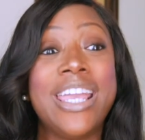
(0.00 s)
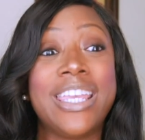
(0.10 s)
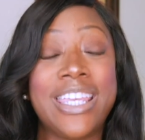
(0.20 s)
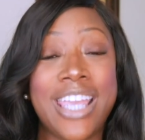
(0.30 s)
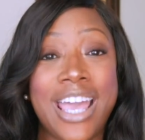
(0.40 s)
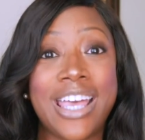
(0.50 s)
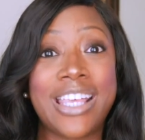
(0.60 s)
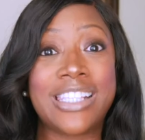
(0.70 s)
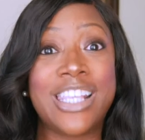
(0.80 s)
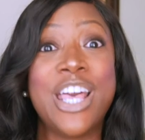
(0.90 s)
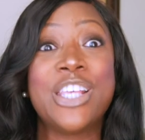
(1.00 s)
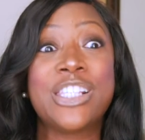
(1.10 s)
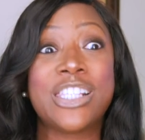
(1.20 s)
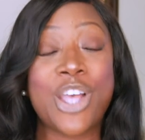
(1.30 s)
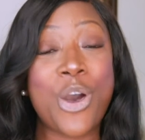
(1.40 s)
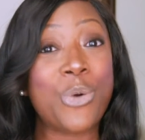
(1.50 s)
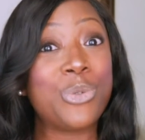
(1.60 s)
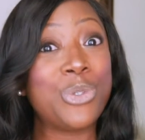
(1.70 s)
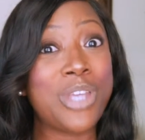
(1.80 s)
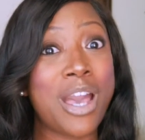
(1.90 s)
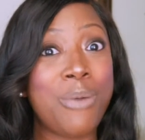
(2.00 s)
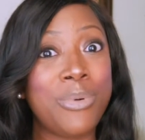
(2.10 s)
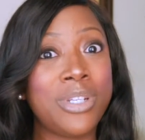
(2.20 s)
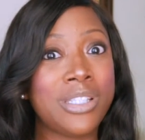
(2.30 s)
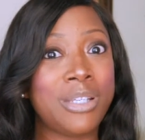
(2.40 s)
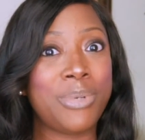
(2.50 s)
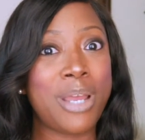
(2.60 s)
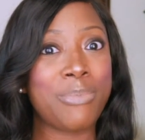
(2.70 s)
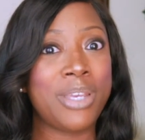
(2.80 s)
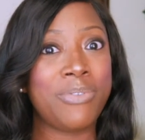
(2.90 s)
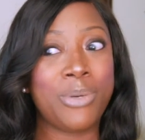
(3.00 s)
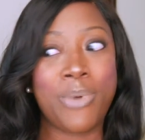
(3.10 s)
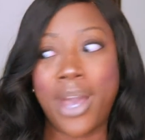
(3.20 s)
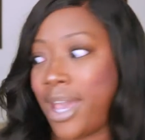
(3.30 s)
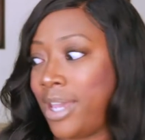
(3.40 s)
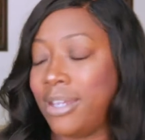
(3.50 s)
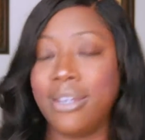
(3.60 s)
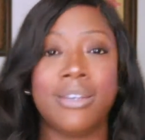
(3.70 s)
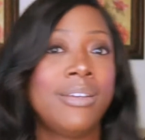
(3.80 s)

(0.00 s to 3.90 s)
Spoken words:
Yes. So, do y'all want to see what I'm giving away?